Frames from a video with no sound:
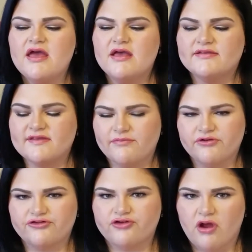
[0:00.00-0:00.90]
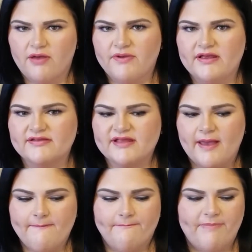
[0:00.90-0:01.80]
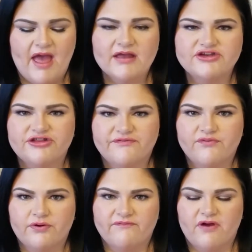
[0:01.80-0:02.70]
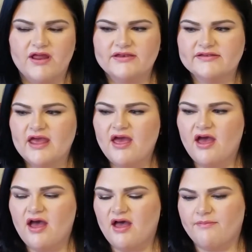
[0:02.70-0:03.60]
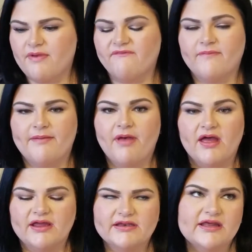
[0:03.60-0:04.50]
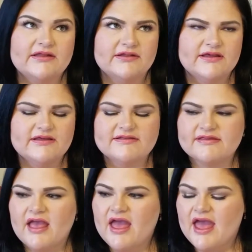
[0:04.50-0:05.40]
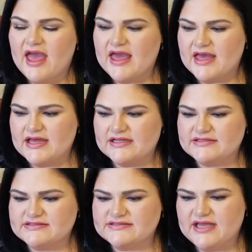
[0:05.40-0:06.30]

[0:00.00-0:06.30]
some of those traumas back to the forefront of my mind, at least. And